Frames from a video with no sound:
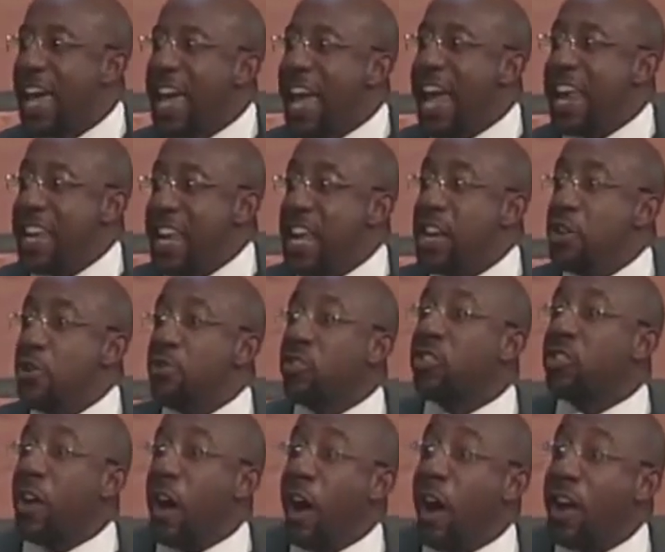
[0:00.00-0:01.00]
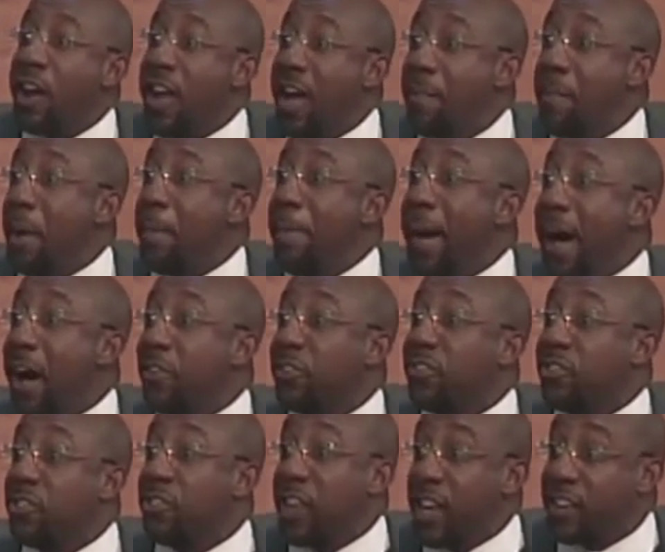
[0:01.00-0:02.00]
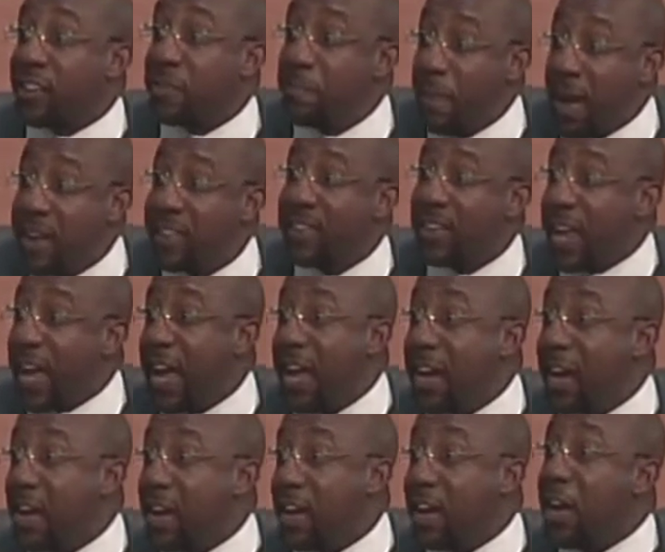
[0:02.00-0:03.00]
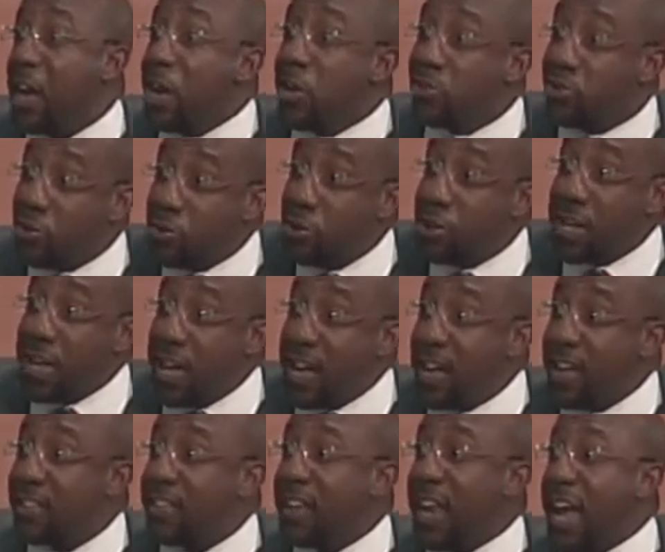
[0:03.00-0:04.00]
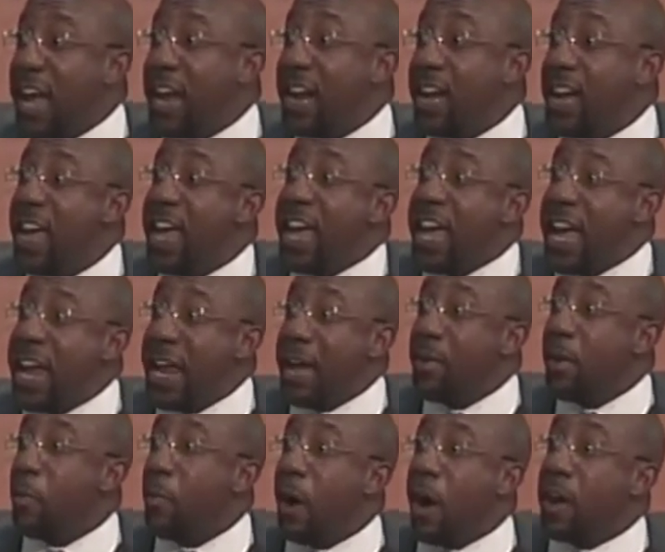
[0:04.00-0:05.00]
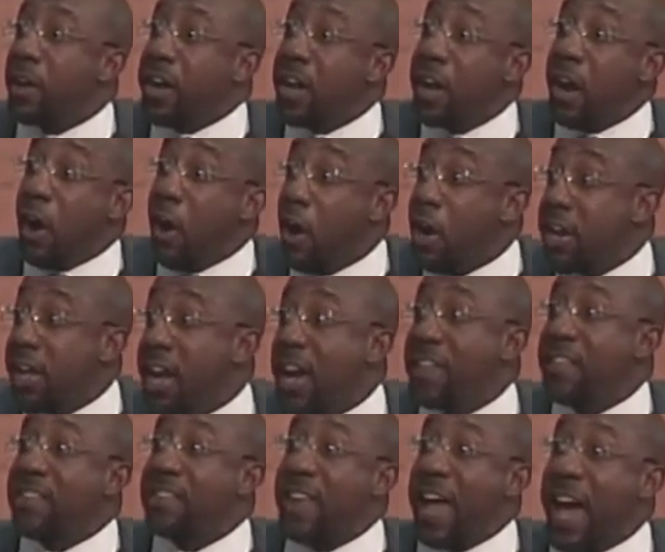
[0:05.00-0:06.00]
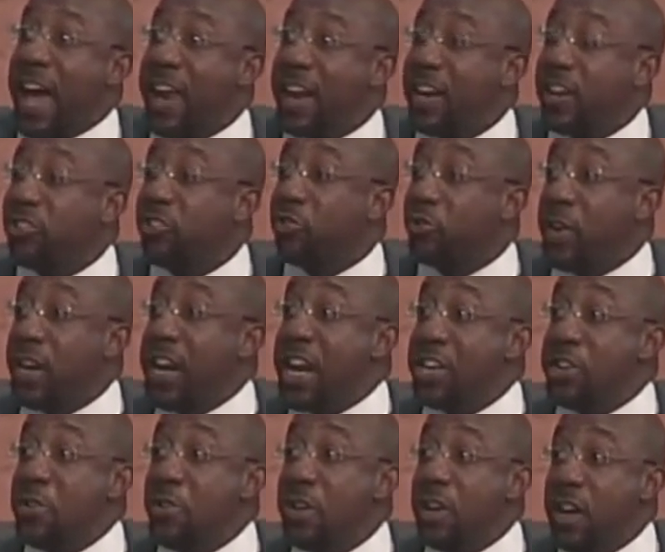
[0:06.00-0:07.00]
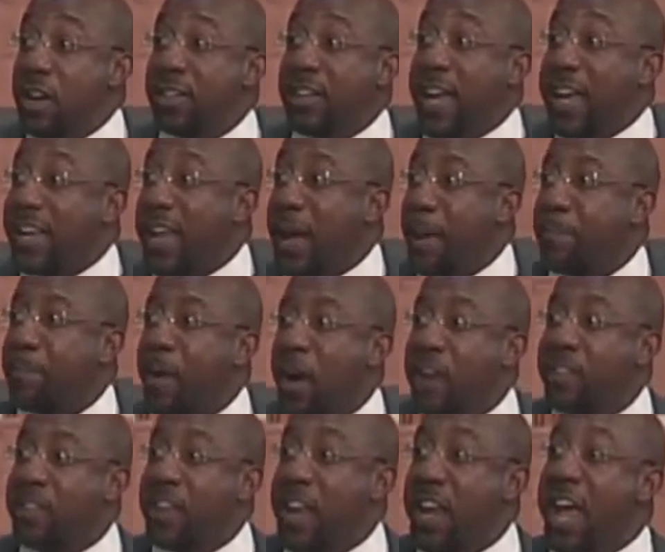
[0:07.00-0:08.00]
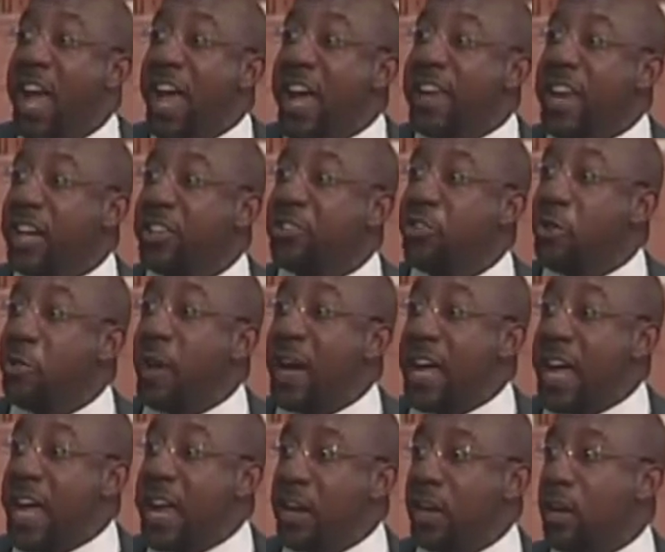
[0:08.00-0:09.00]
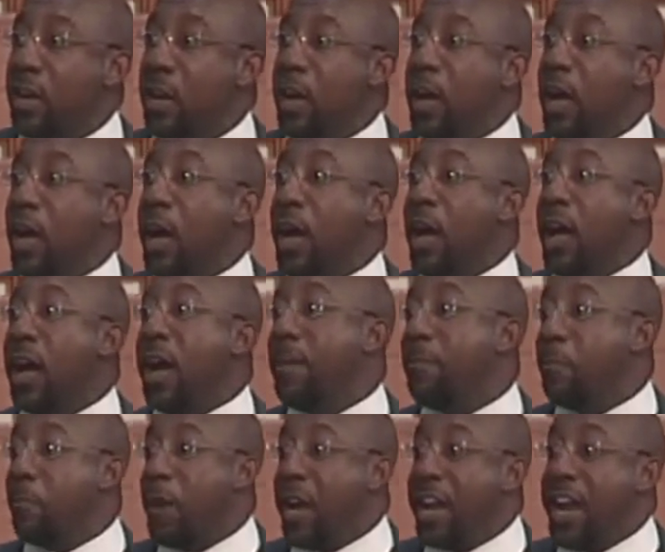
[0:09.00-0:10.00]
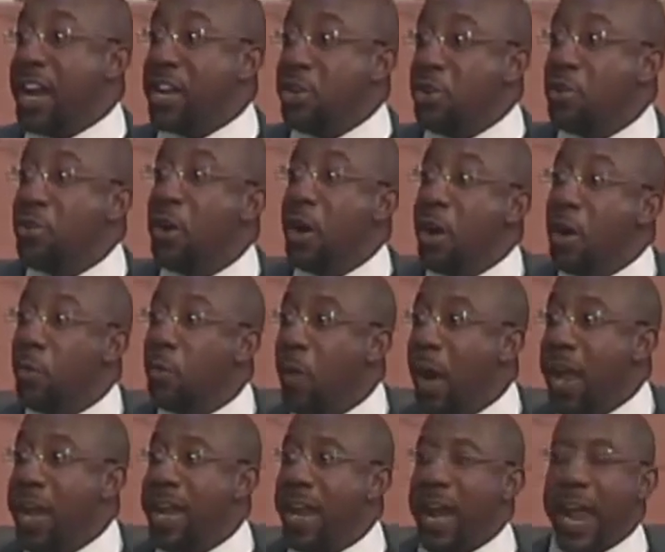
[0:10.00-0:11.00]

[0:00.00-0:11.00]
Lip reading: And then you saw them about 6 months later or 2 years later, and they were walking on the other side of the street, and you looked at that person that you were in love with, and you wondered